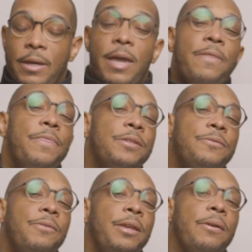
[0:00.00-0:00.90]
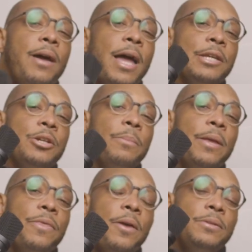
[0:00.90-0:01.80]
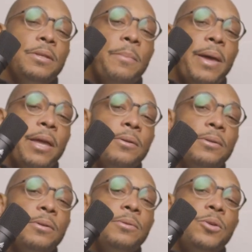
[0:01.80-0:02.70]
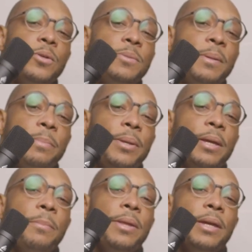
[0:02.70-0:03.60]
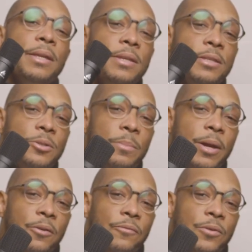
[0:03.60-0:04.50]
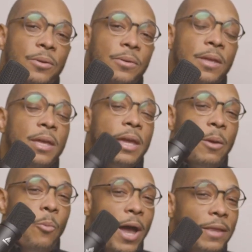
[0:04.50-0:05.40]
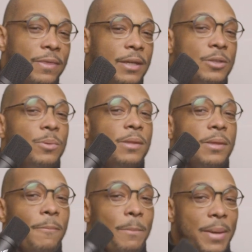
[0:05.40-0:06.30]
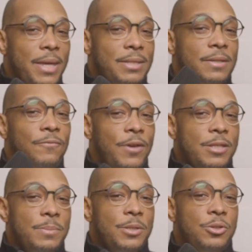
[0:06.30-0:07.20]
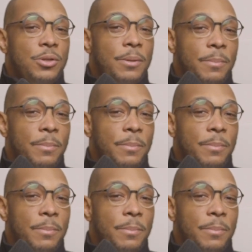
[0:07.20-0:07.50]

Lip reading: In this video, I share my thoughts on the Maono USB plug-and-play condenser microphone and why I think it's one of the best investments you can